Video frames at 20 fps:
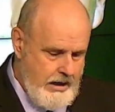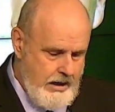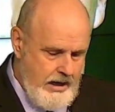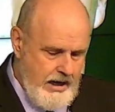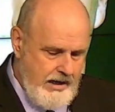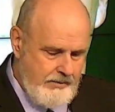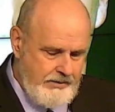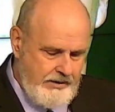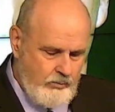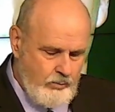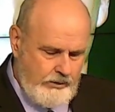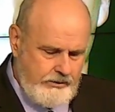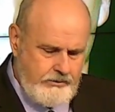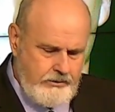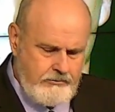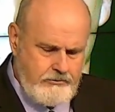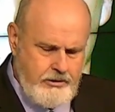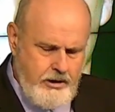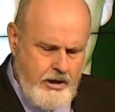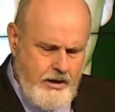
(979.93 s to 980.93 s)
I mean, what
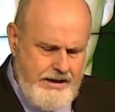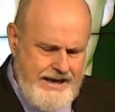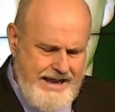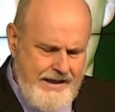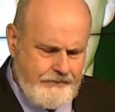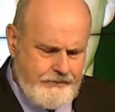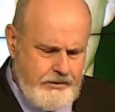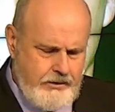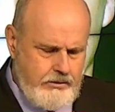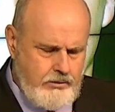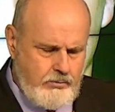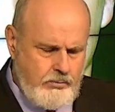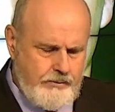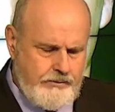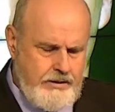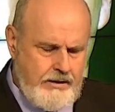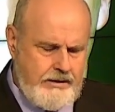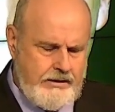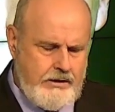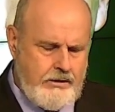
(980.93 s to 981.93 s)
does God have to do with
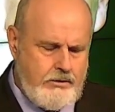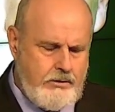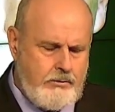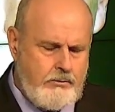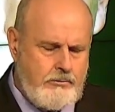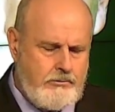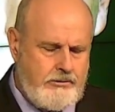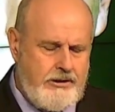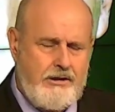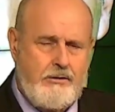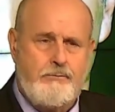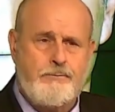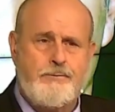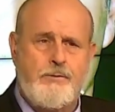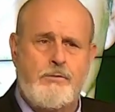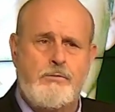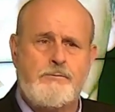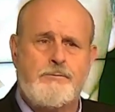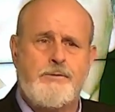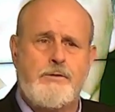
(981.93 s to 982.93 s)
getting a new cell
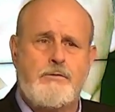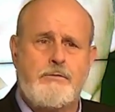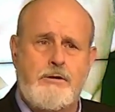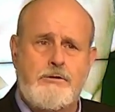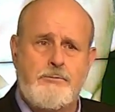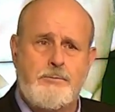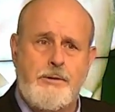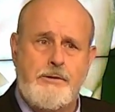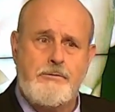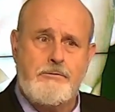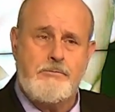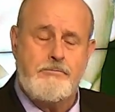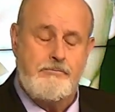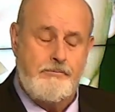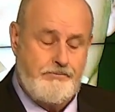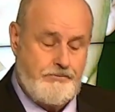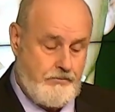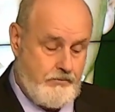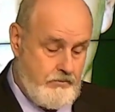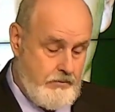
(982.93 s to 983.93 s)
phone for Christmas?
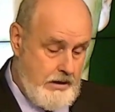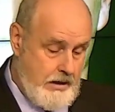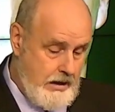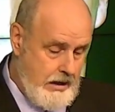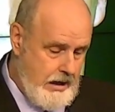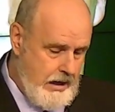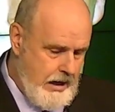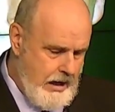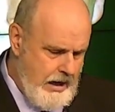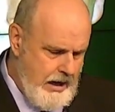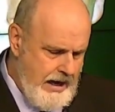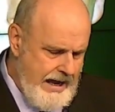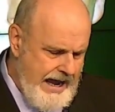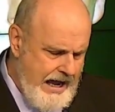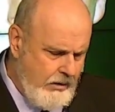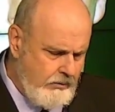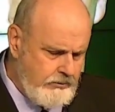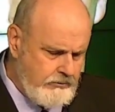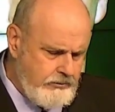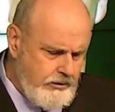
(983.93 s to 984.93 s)

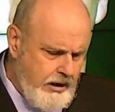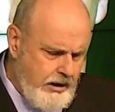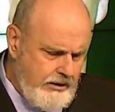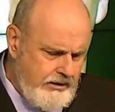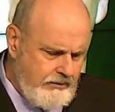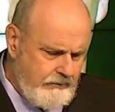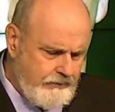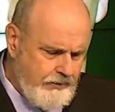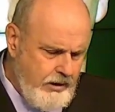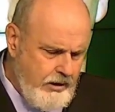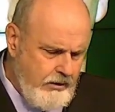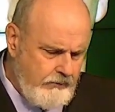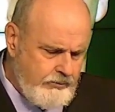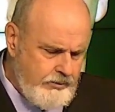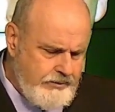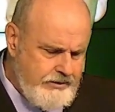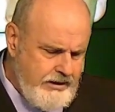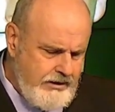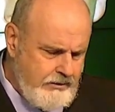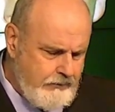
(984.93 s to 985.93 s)
How is God involved
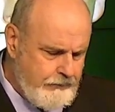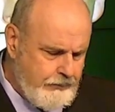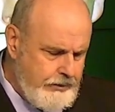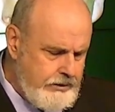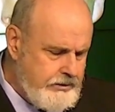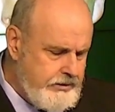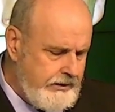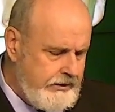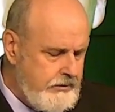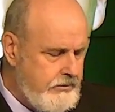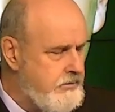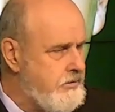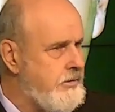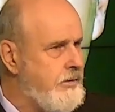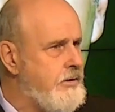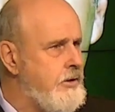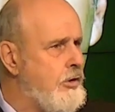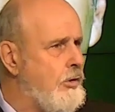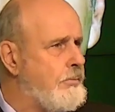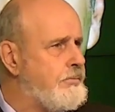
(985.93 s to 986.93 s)
with getting free tickets to
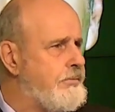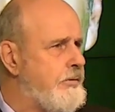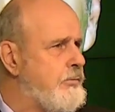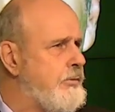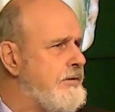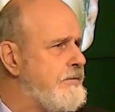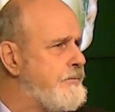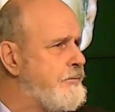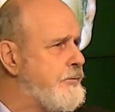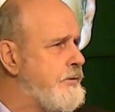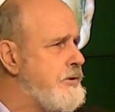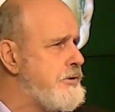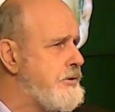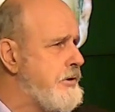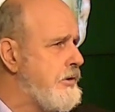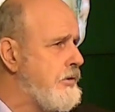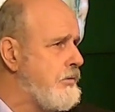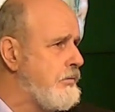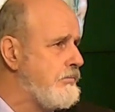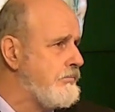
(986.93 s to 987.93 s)
the Oprah Winfrey
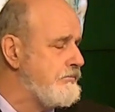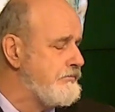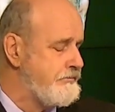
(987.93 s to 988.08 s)
show?